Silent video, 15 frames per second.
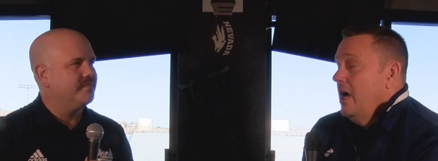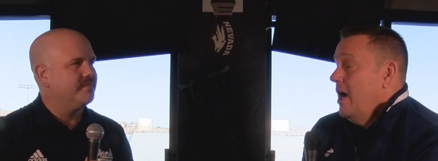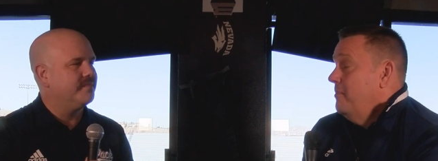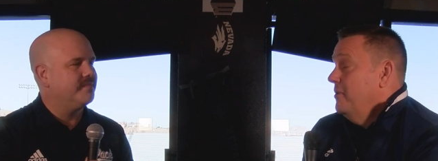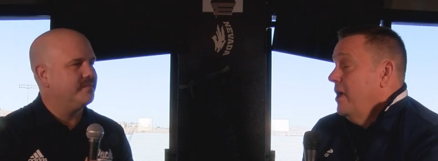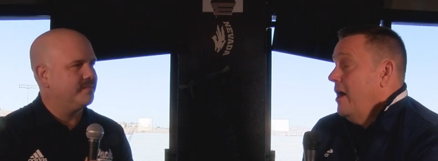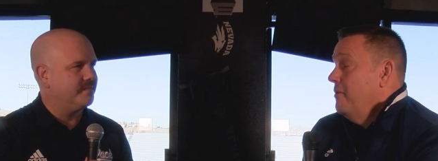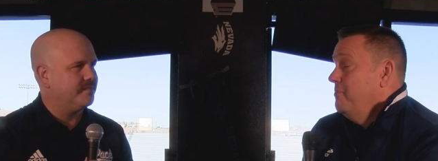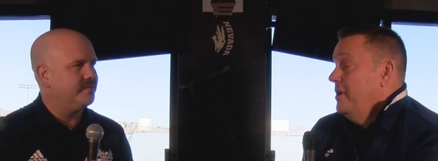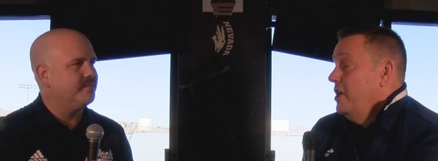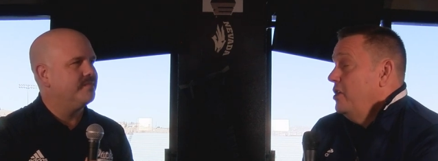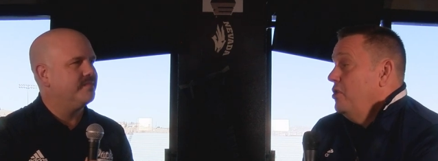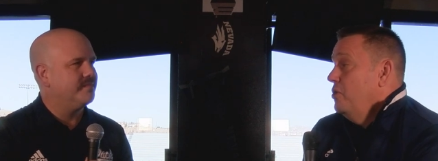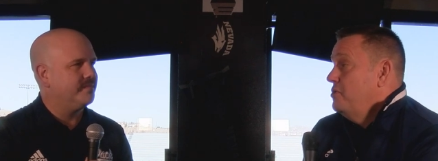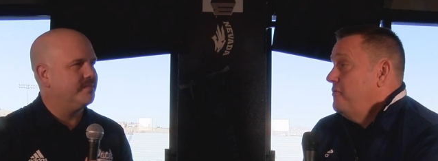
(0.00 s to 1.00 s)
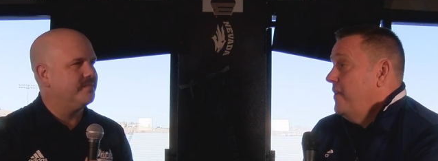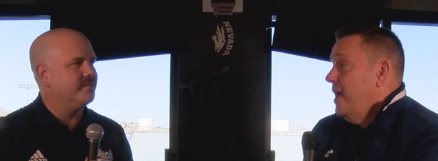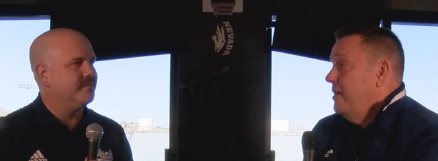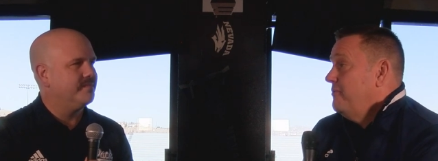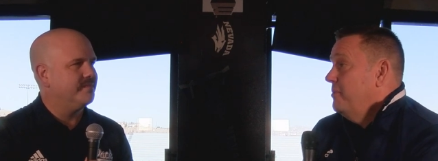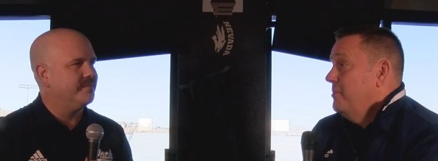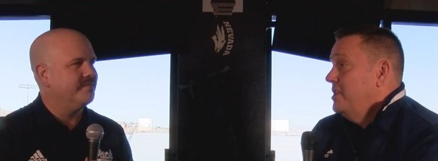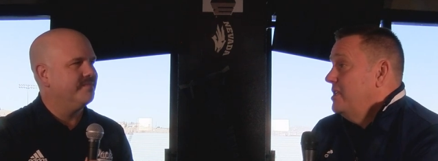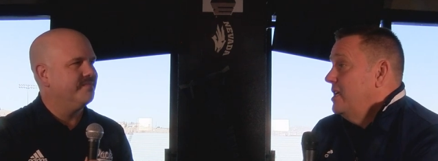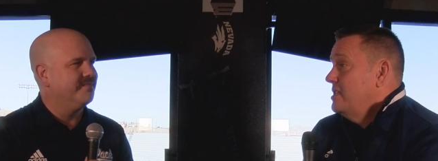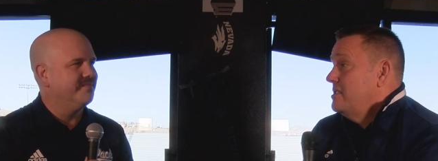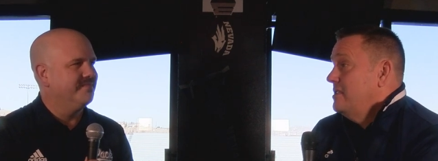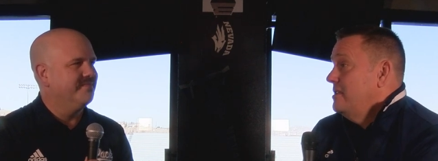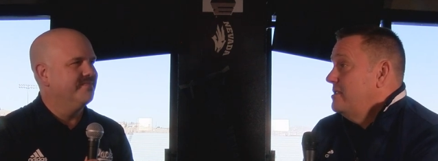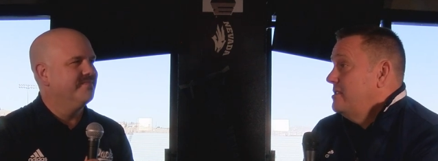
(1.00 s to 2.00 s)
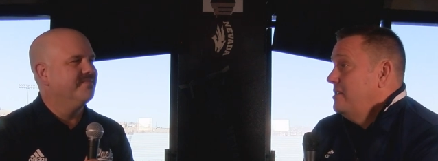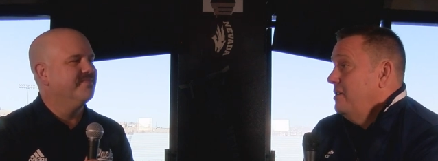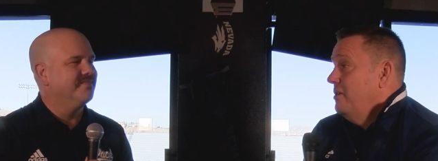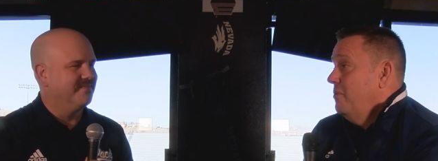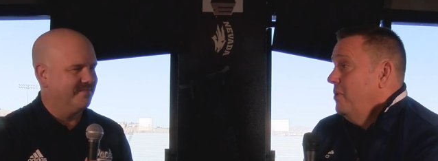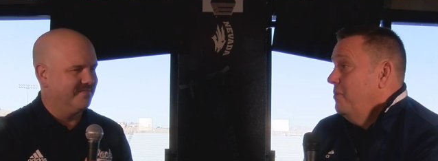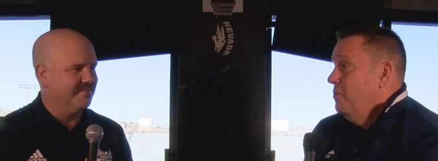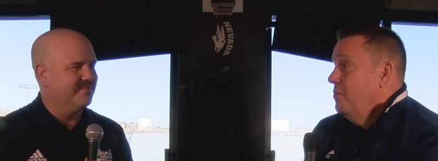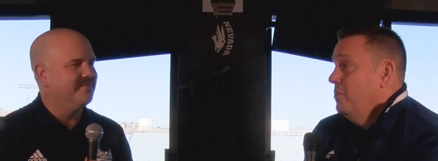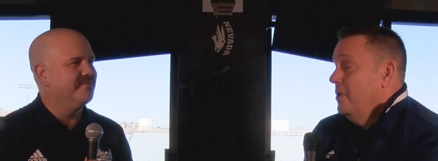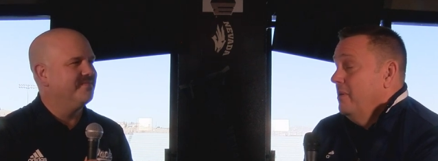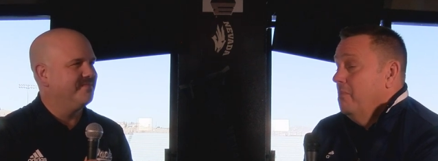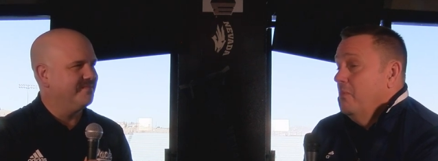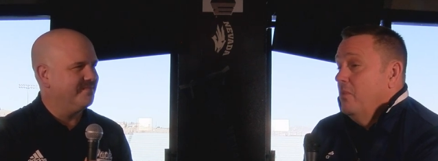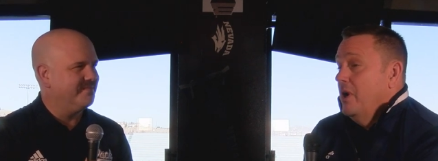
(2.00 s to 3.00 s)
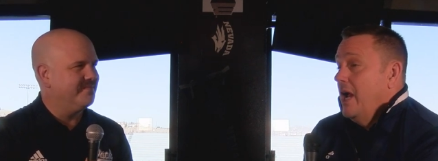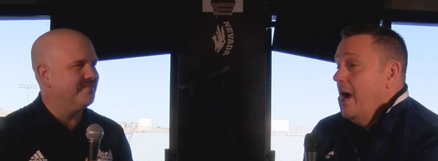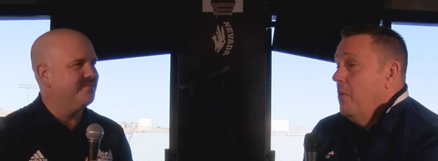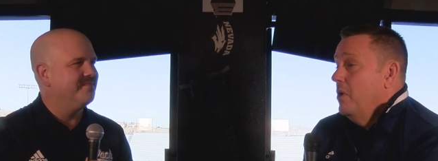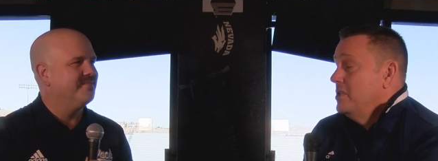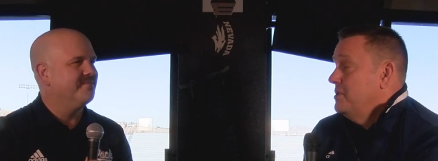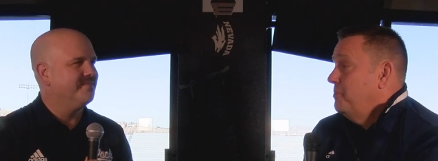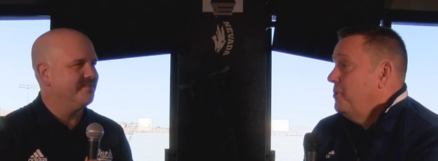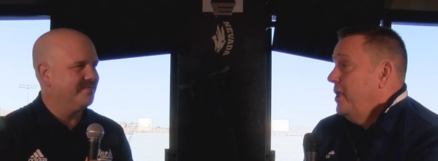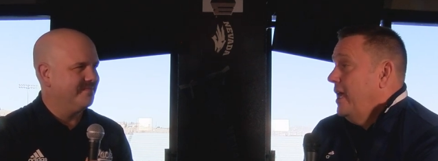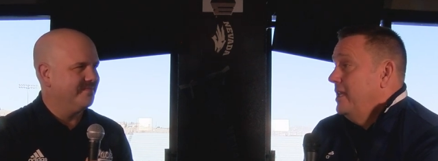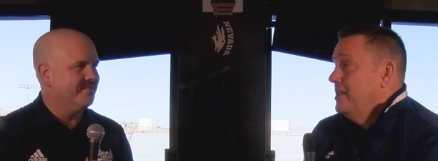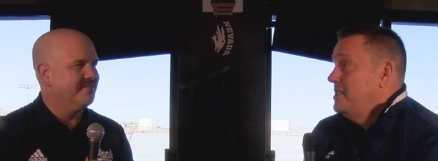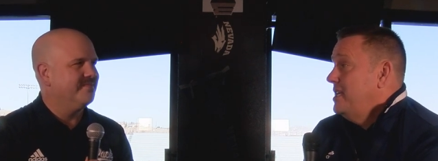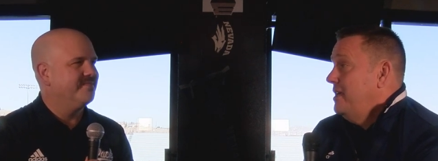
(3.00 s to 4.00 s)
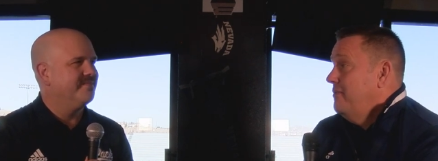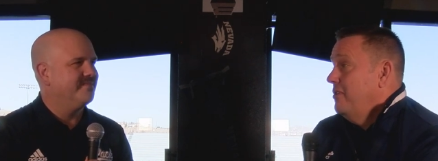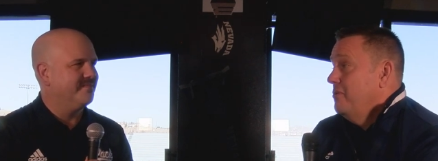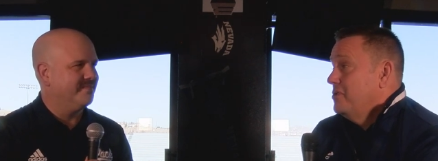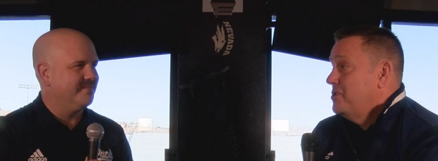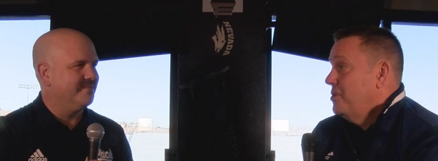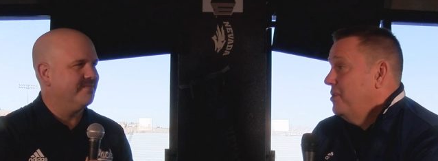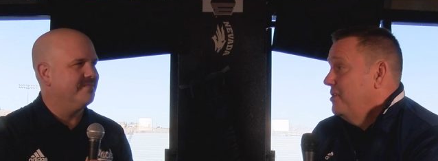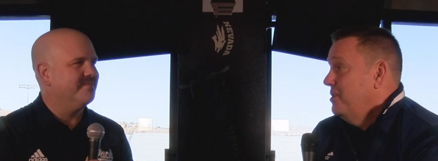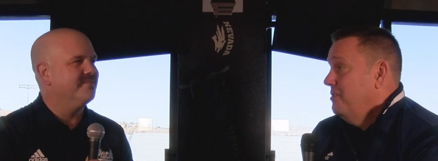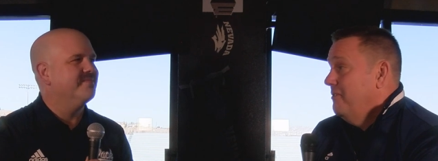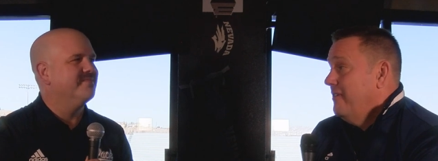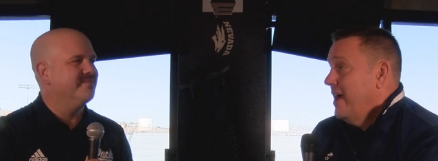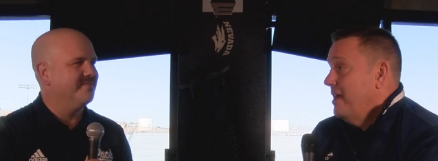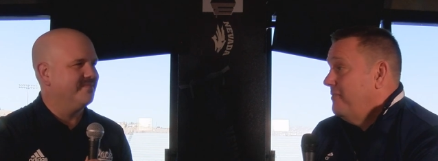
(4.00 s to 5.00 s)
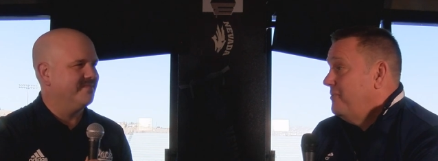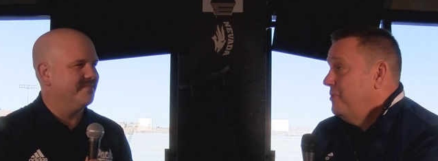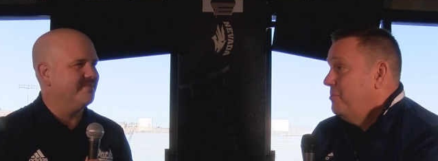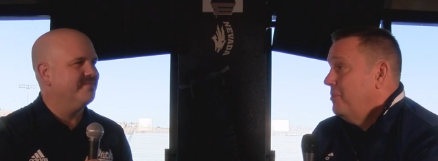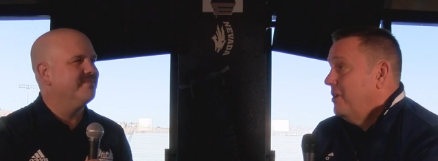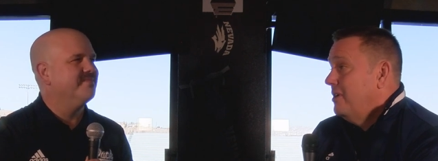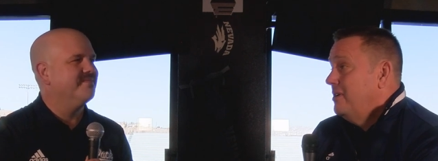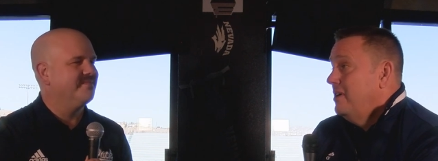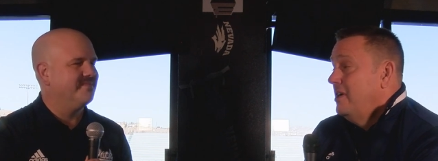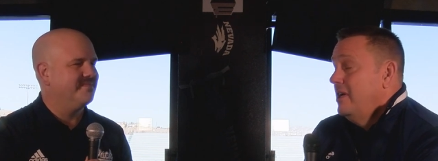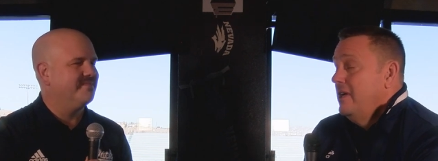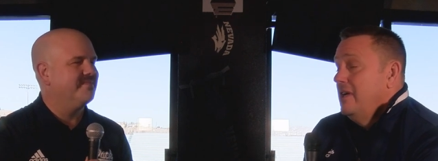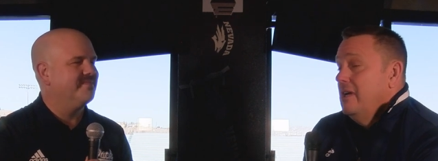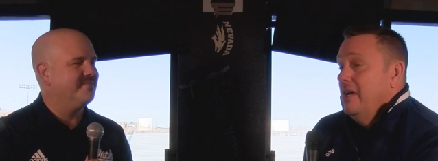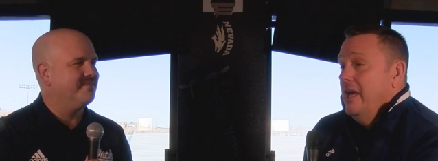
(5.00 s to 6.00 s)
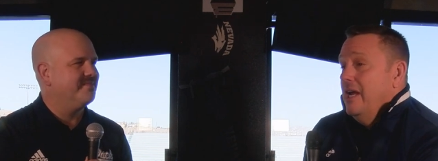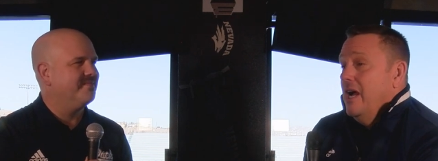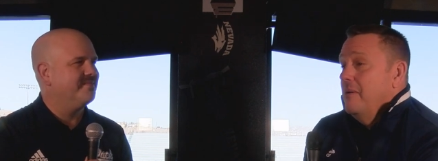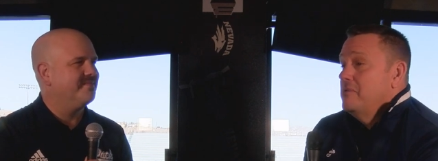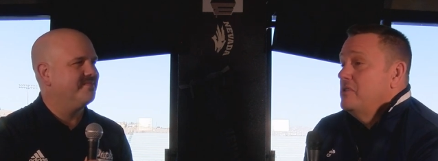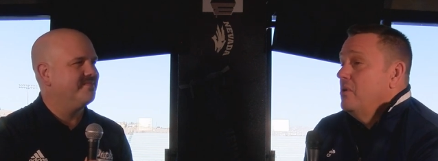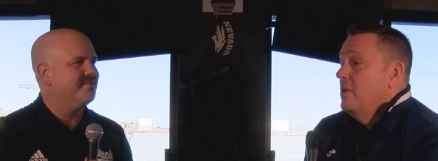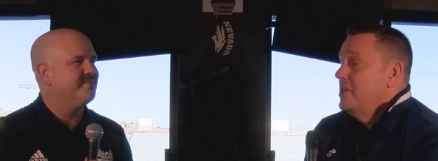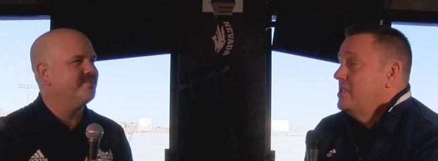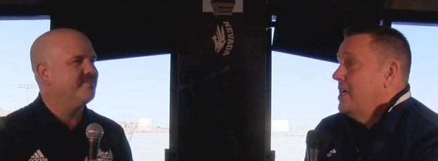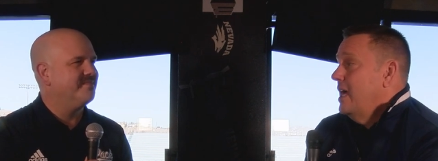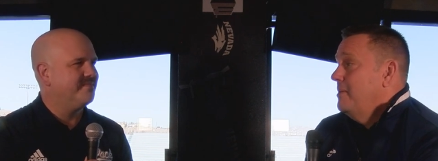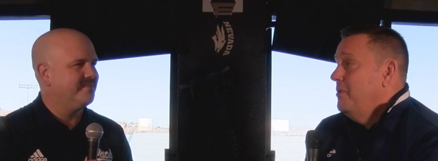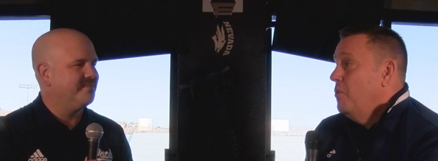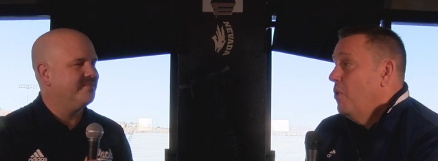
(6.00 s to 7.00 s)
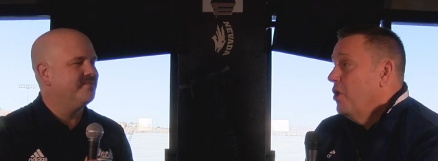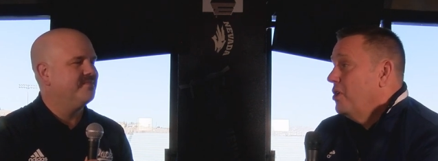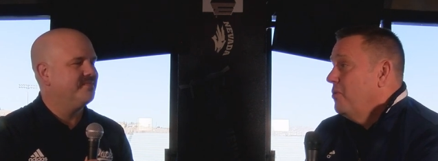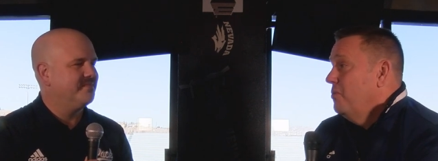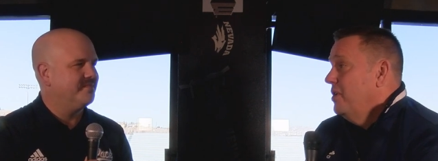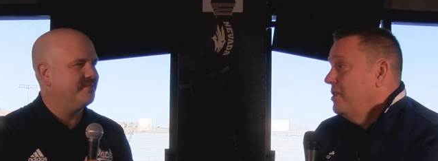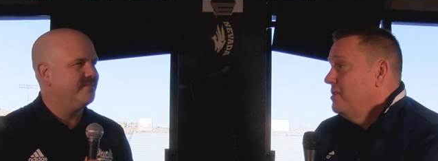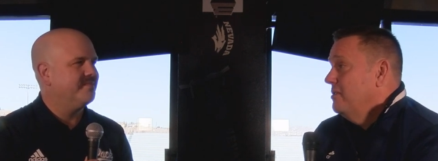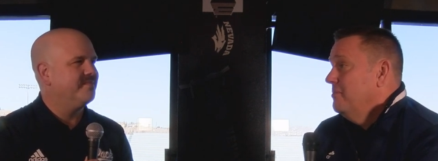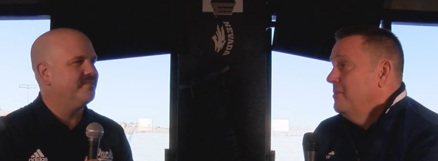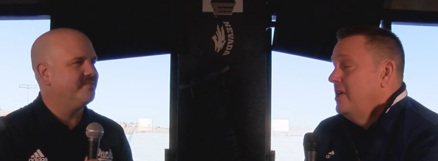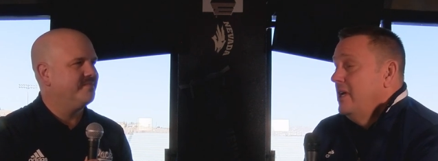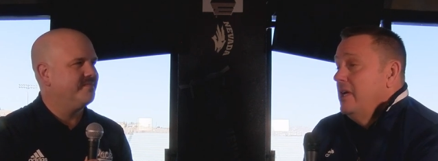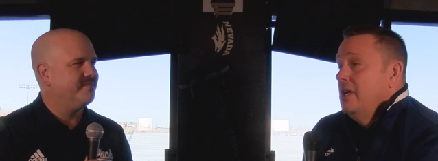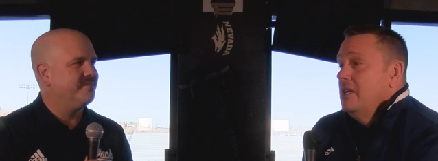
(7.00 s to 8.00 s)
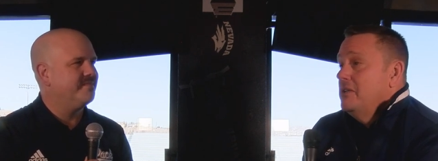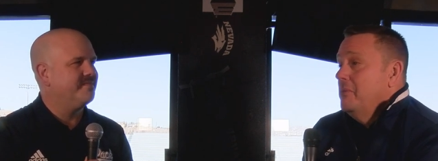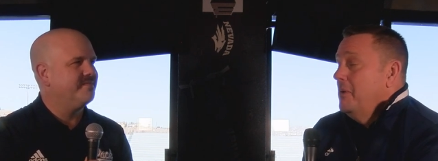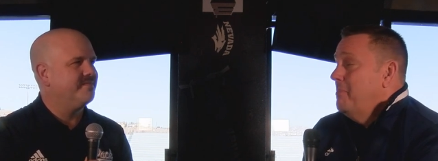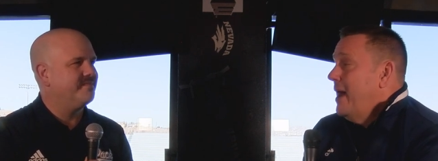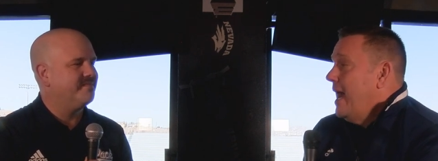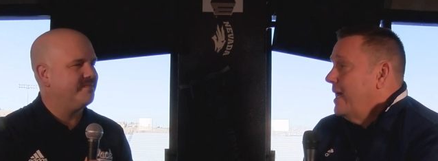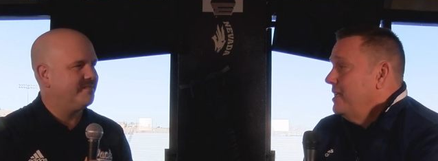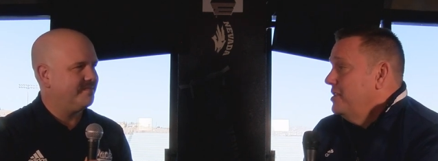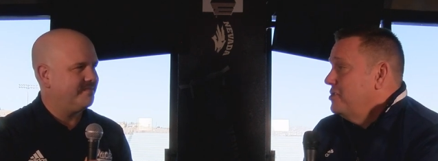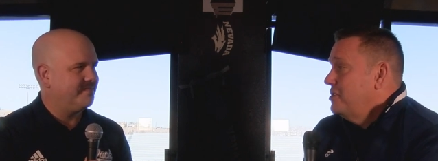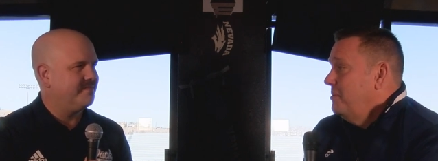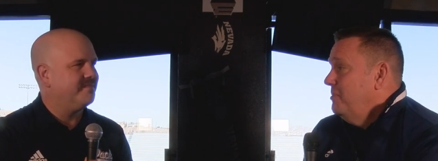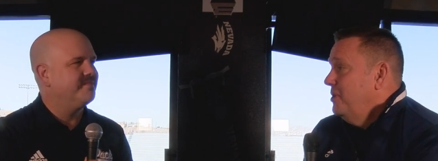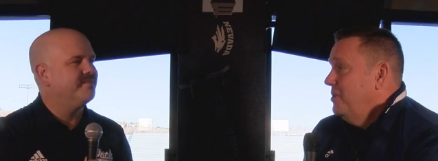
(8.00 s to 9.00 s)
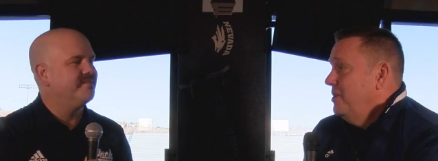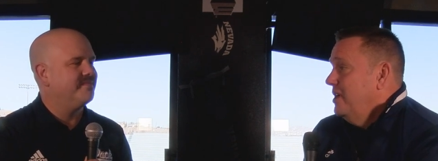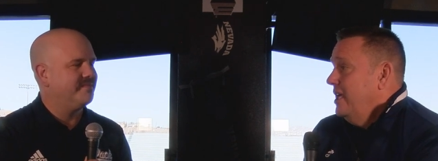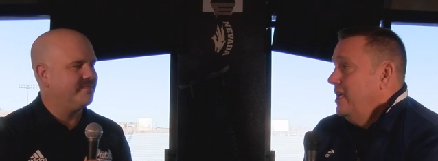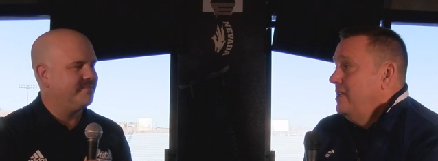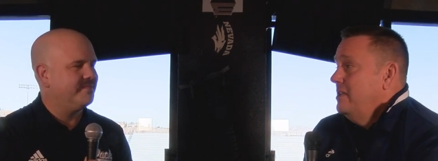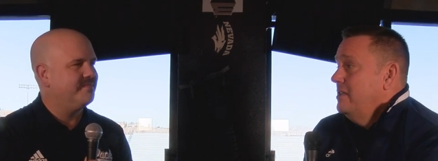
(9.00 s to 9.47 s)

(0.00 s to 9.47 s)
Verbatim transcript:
Speaker 1: I'm I've been a huge fan from a distance. You know, when when when I wasn't playing, the TV was turned to Nevada football, and I'm so excited to be working with them, to be back in this community.